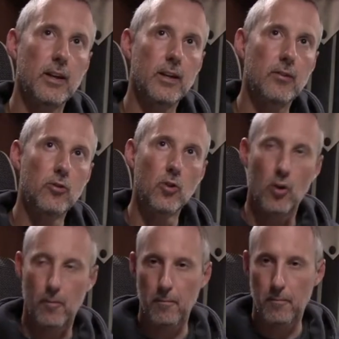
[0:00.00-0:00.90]
is
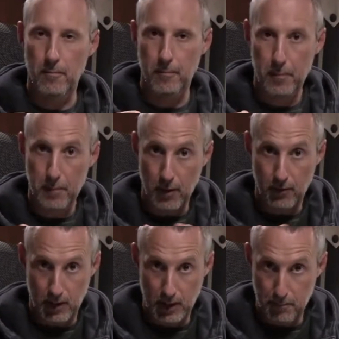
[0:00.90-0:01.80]
not
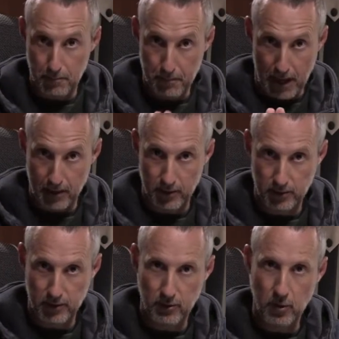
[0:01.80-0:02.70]
perfectly
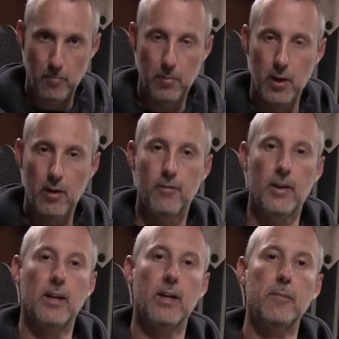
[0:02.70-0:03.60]
balanced. It's not
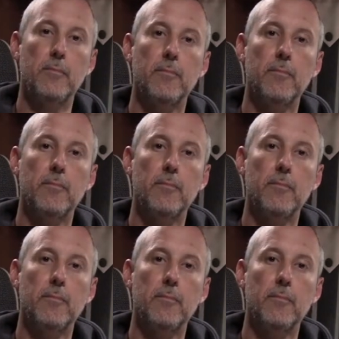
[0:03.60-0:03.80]
perfectly